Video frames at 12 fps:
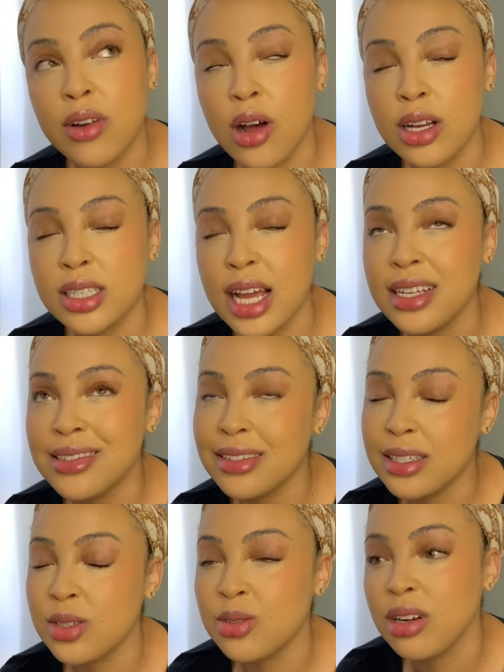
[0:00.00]
vlogs. I just
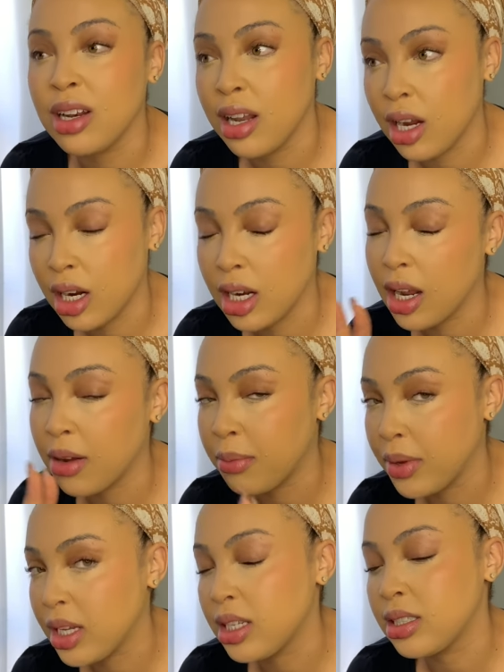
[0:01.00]
need to learn a
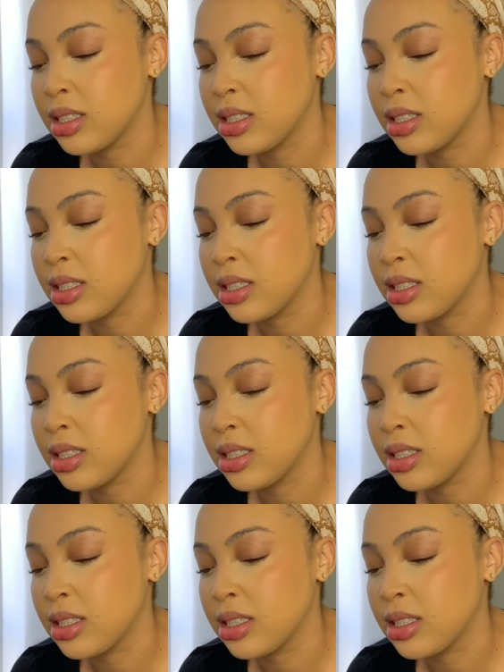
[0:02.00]
bit.